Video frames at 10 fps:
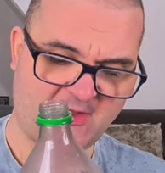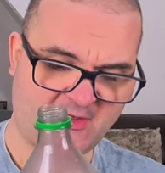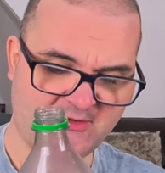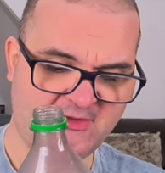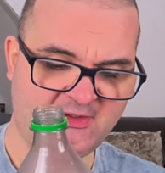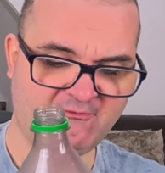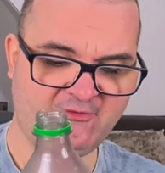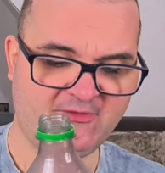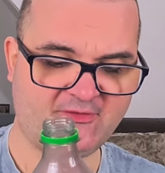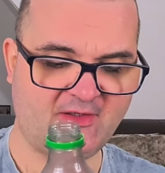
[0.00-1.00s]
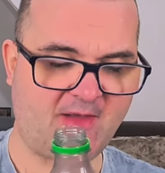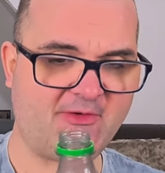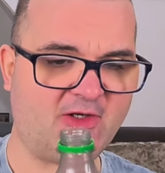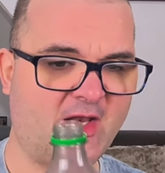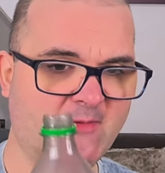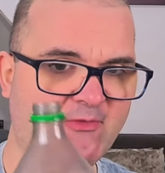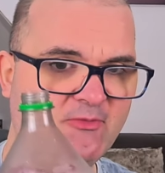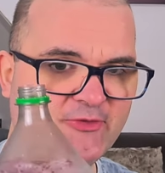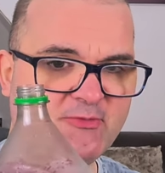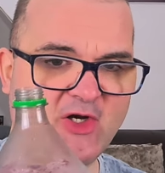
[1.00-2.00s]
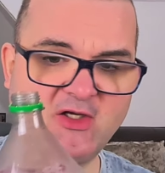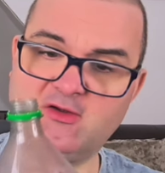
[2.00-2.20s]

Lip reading: You can definitely taste the lemon and lime from the Sprite.